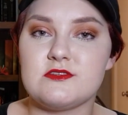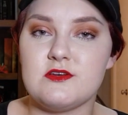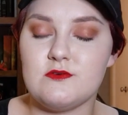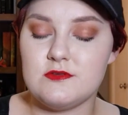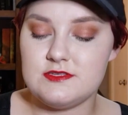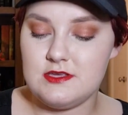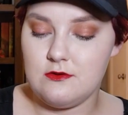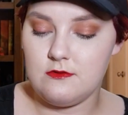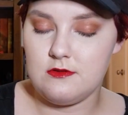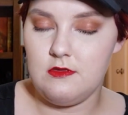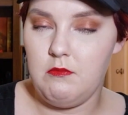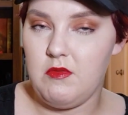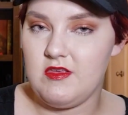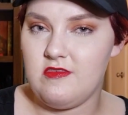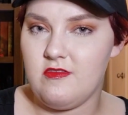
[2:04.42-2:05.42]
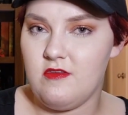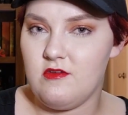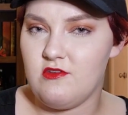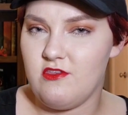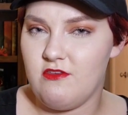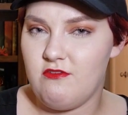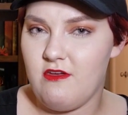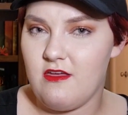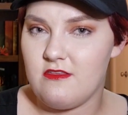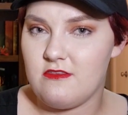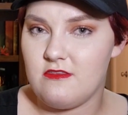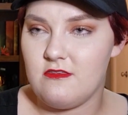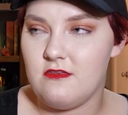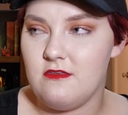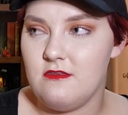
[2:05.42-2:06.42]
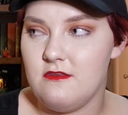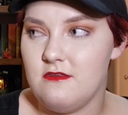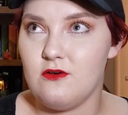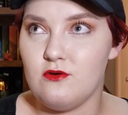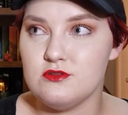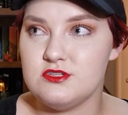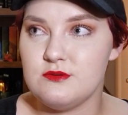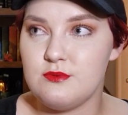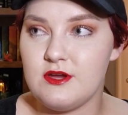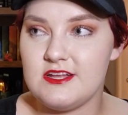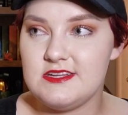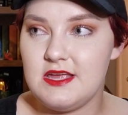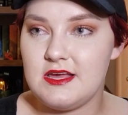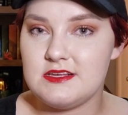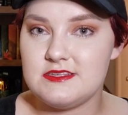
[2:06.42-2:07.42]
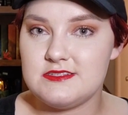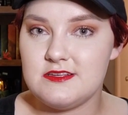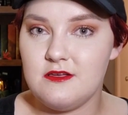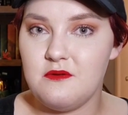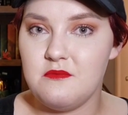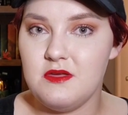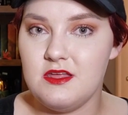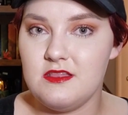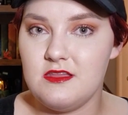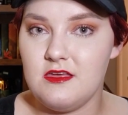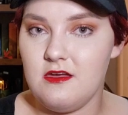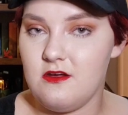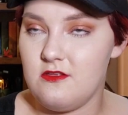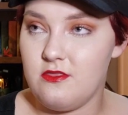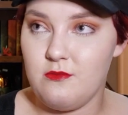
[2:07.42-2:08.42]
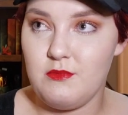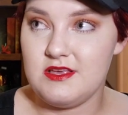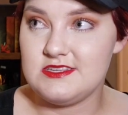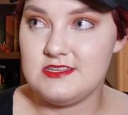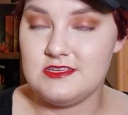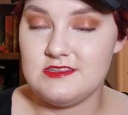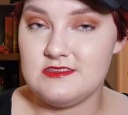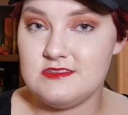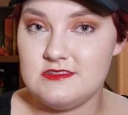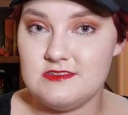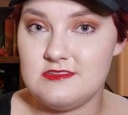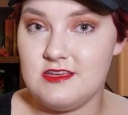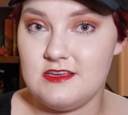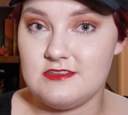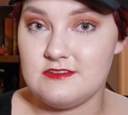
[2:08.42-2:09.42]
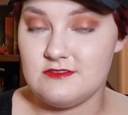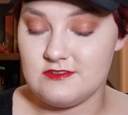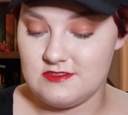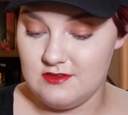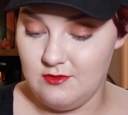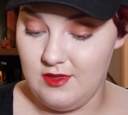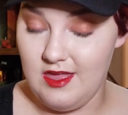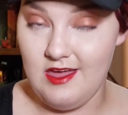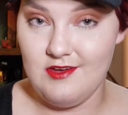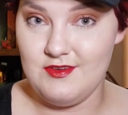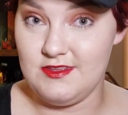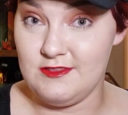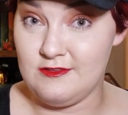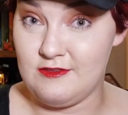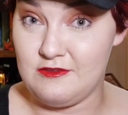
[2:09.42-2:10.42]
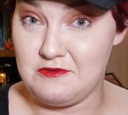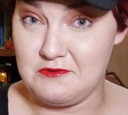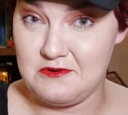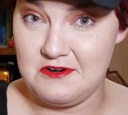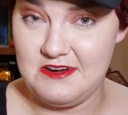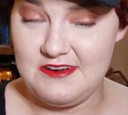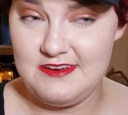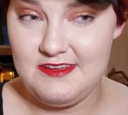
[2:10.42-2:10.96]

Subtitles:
always get really messy really fast. Ulta brand has some, and they are the messiest testers that we have in the store.